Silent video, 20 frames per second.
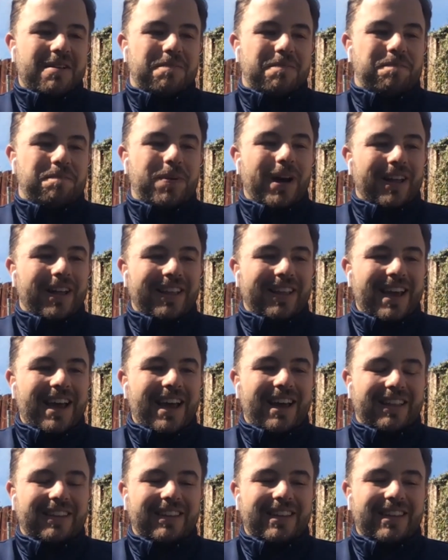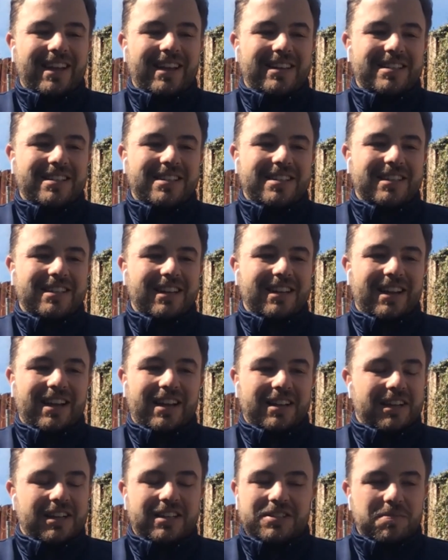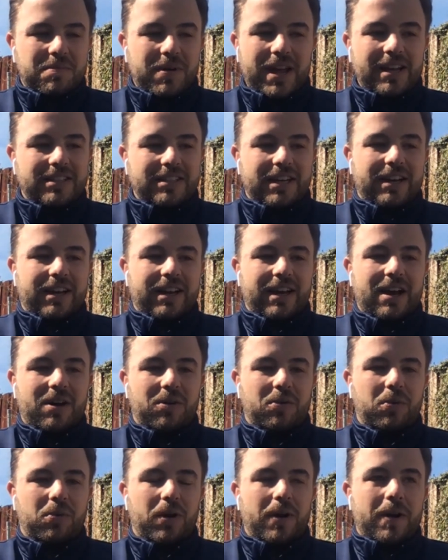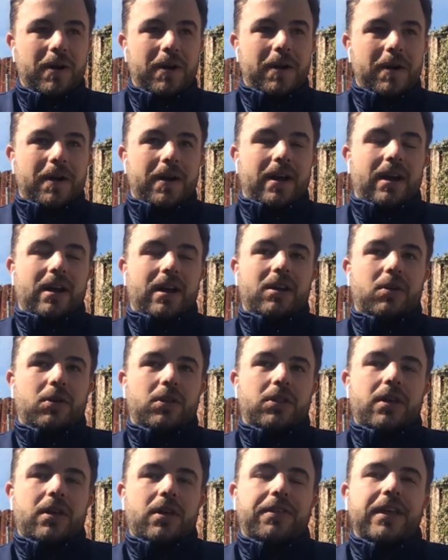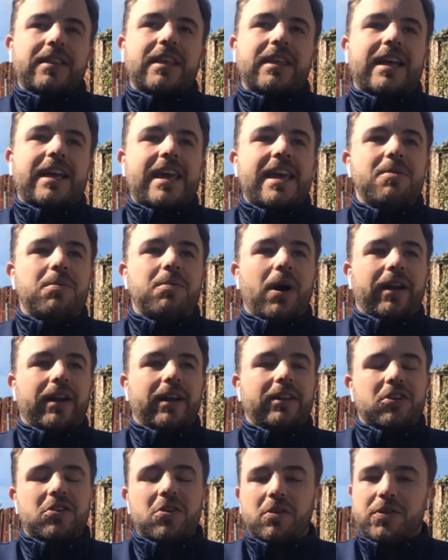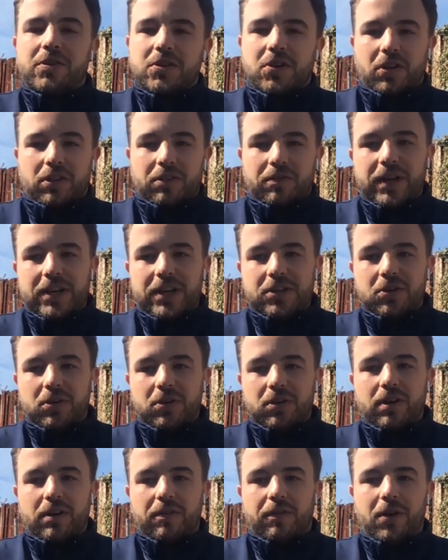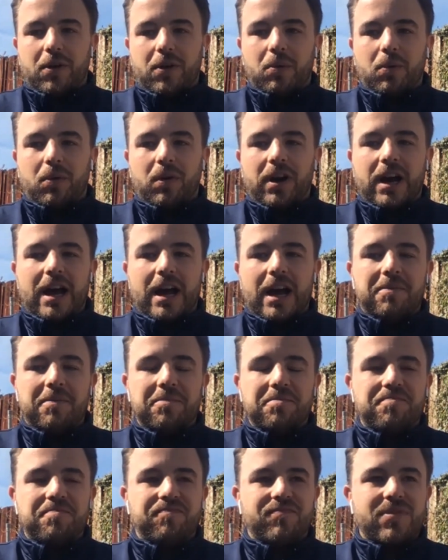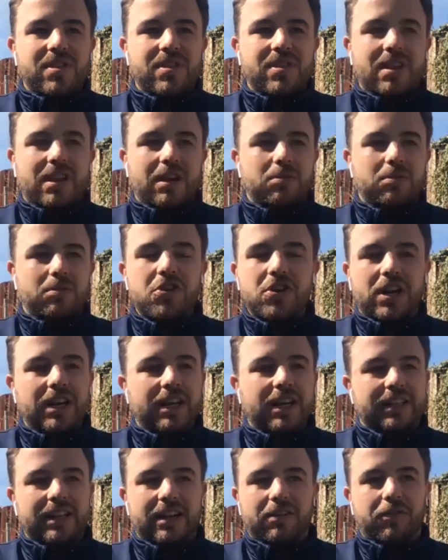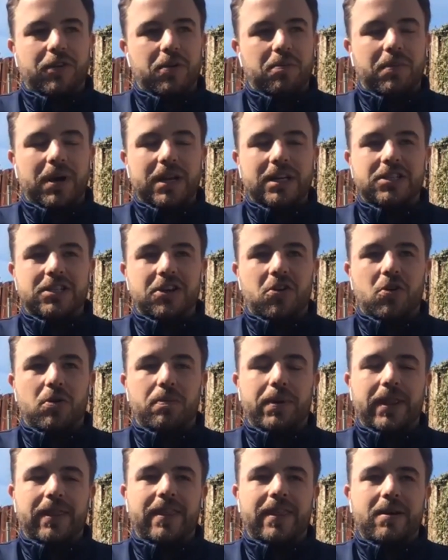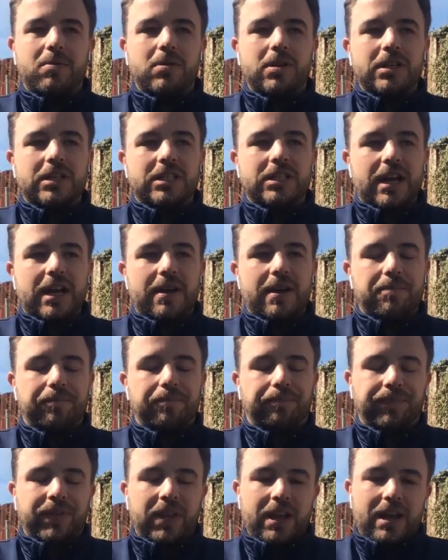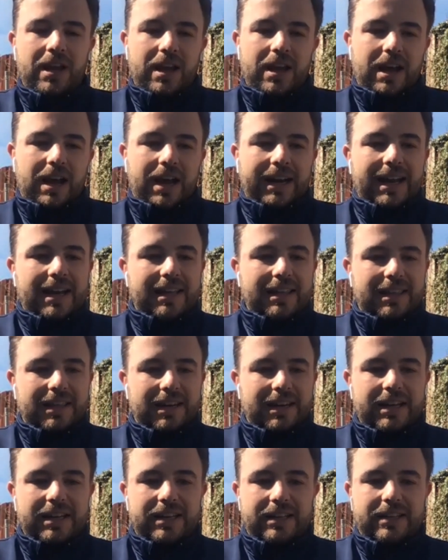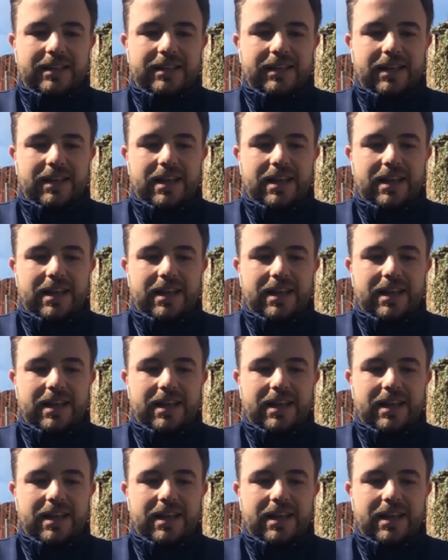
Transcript: But it's amazing how, I think the key one, I don't know if you saw the video circulating a few months ago, but there was an athlete